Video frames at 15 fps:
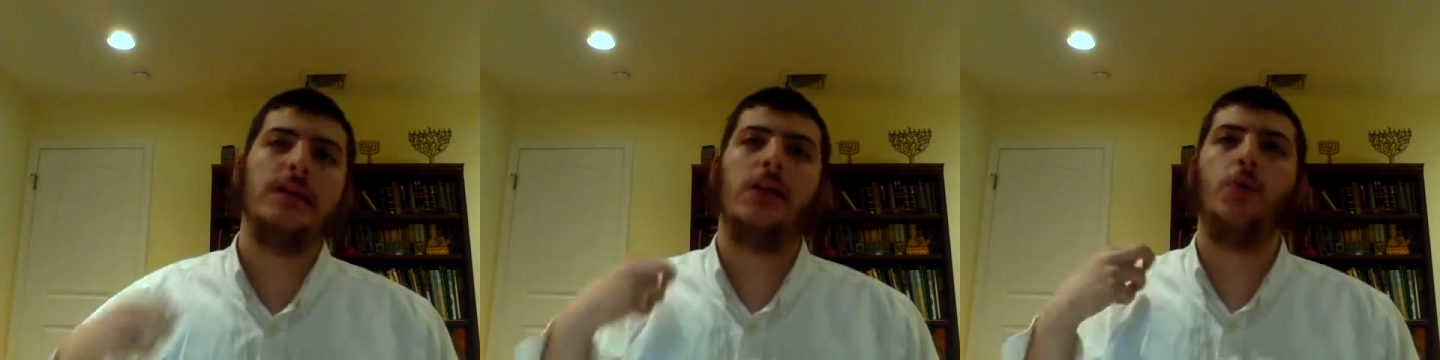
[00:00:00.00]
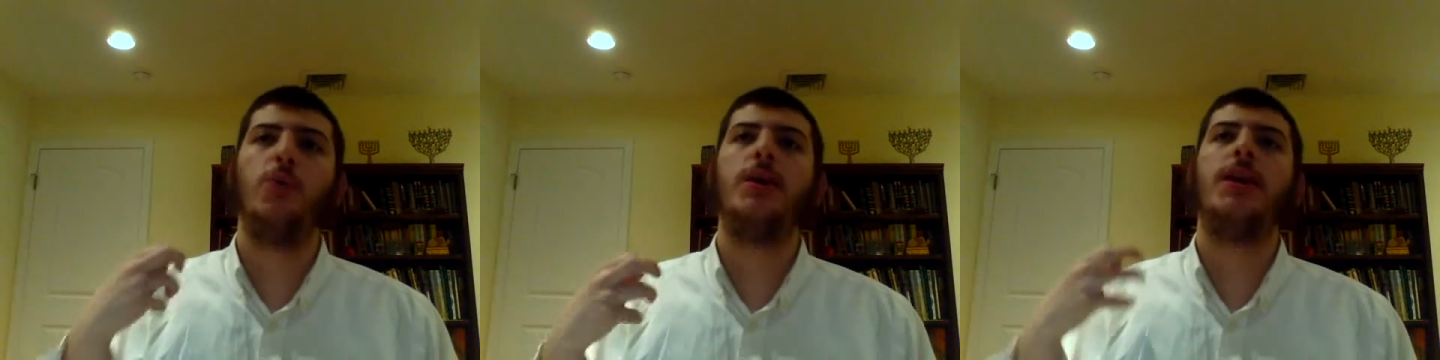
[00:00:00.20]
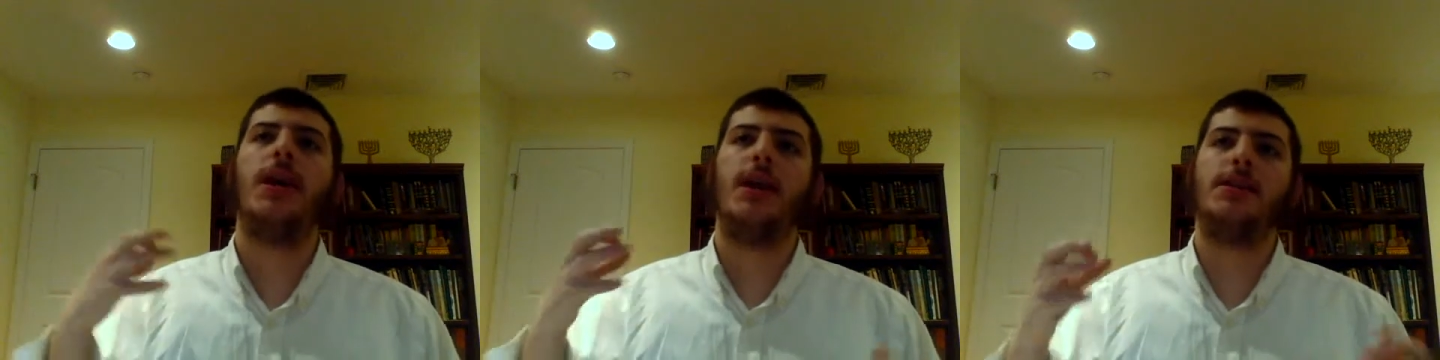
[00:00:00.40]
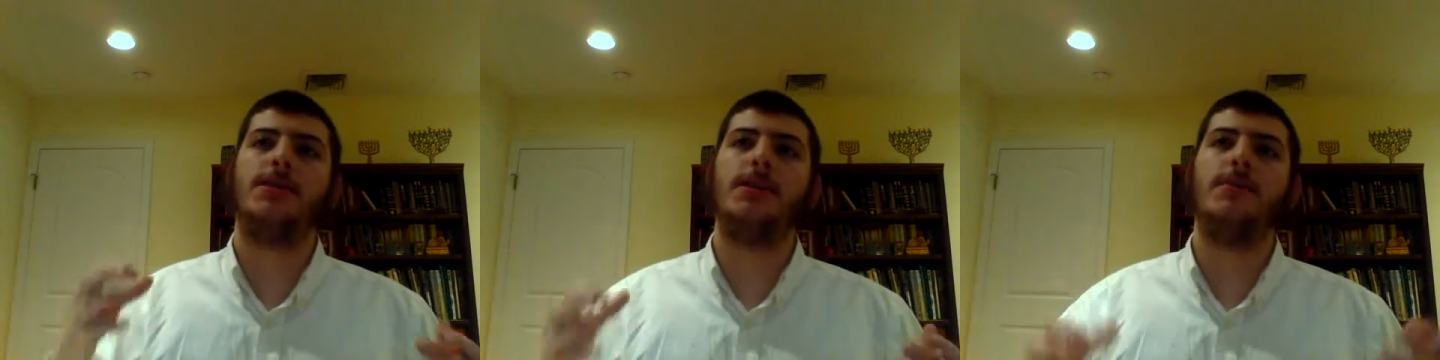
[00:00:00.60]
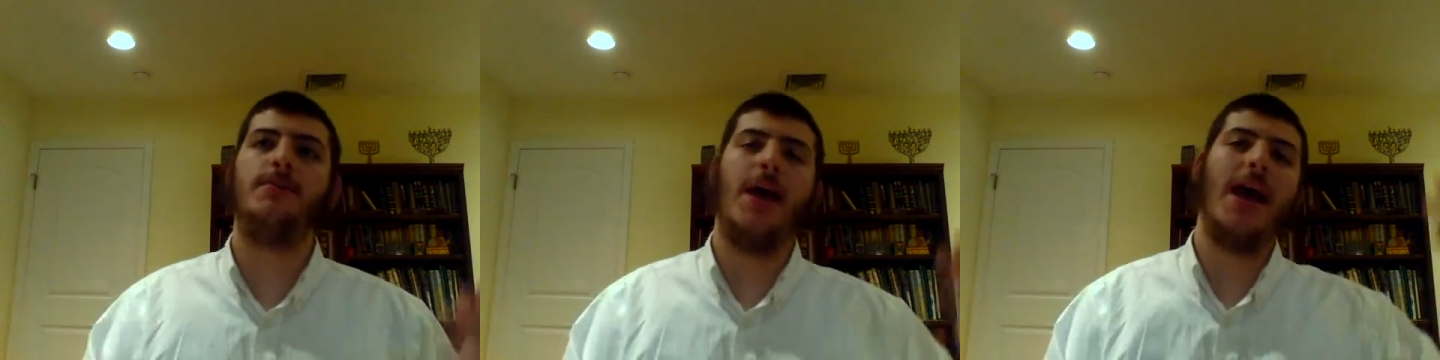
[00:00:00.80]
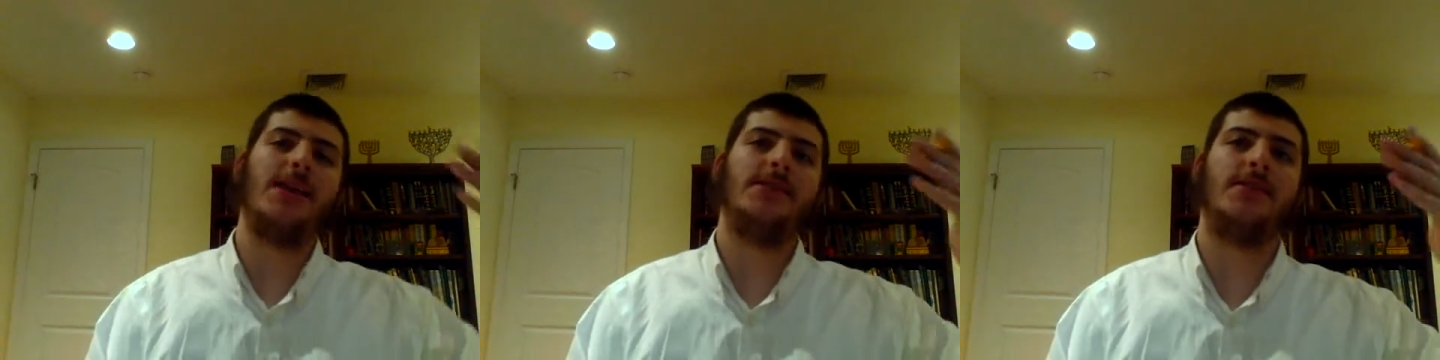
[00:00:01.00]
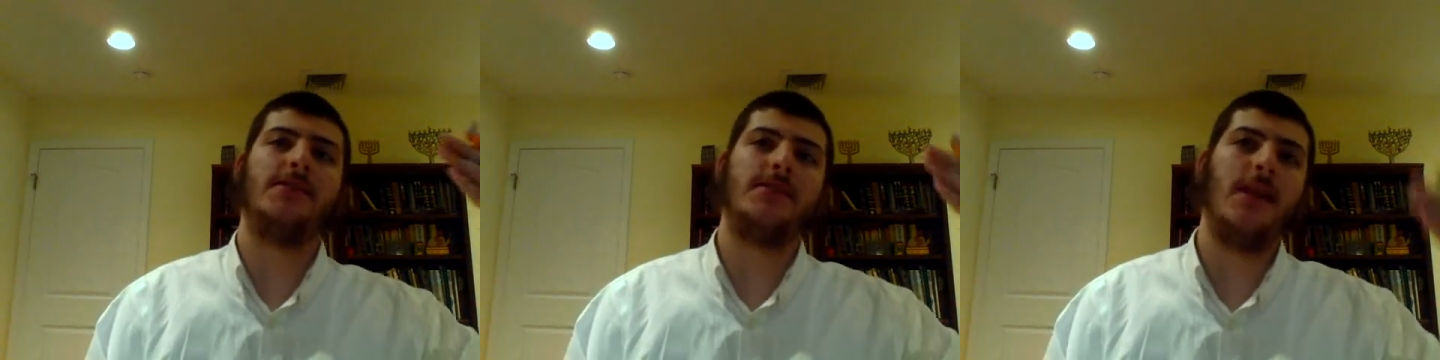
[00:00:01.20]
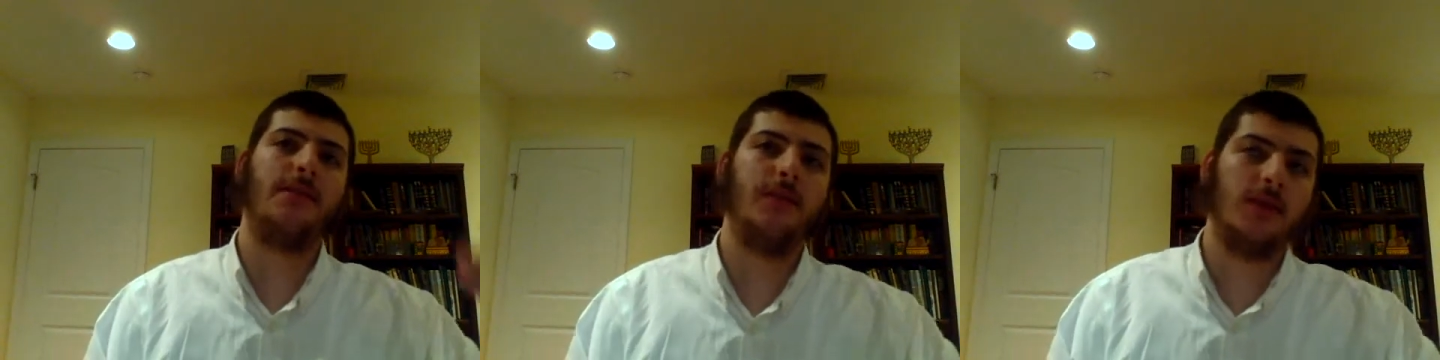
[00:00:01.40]
that we can't see past
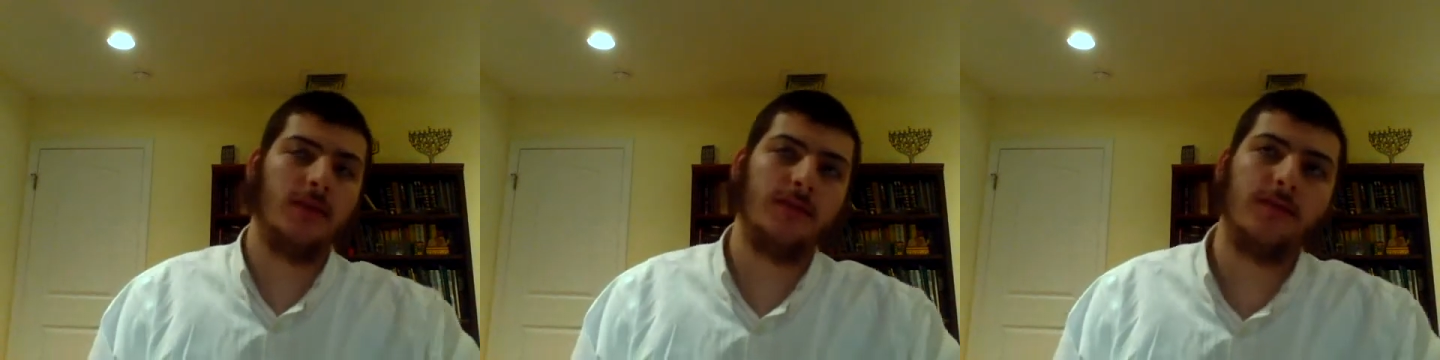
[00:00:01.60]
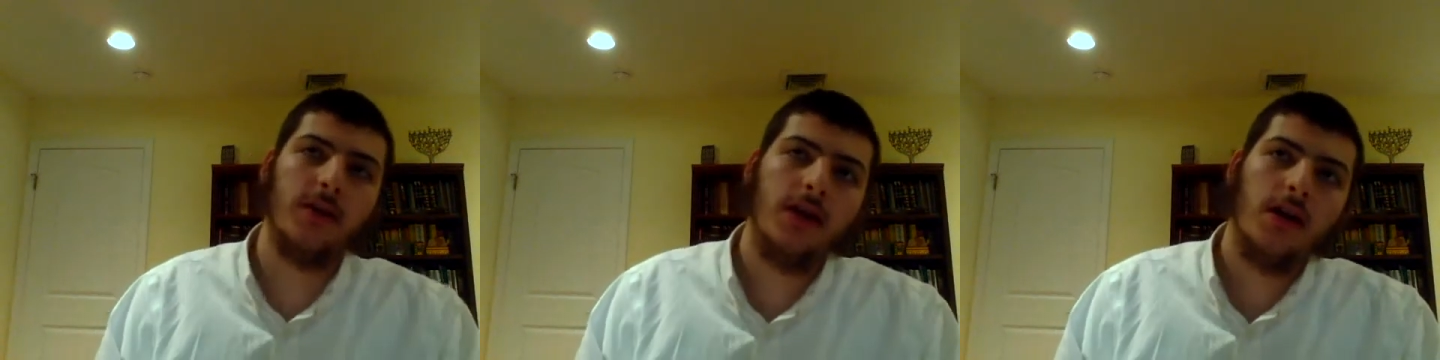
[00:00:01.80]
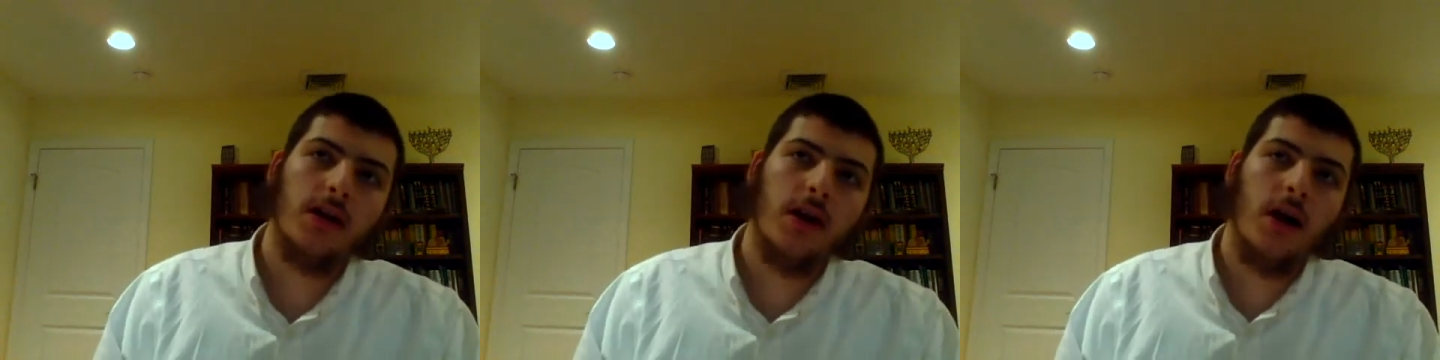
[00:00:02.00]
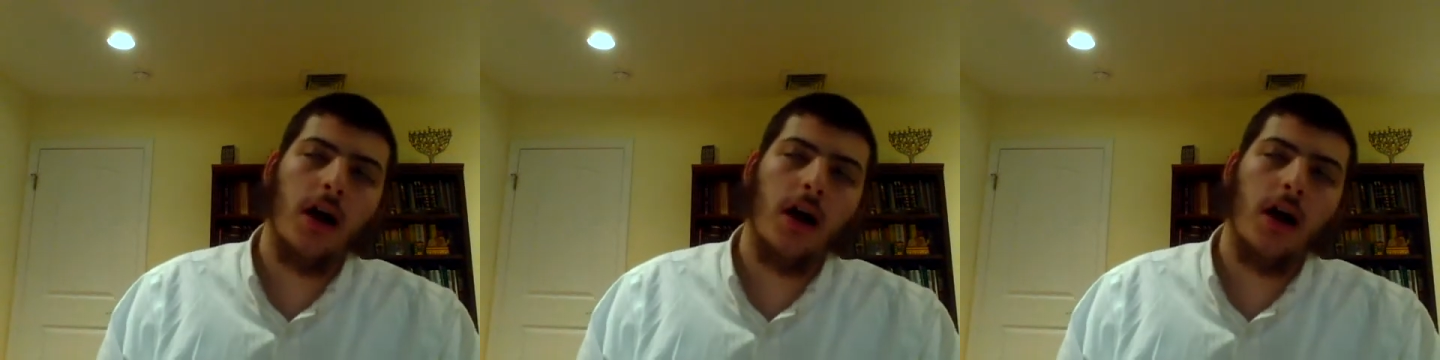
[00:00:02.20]
this level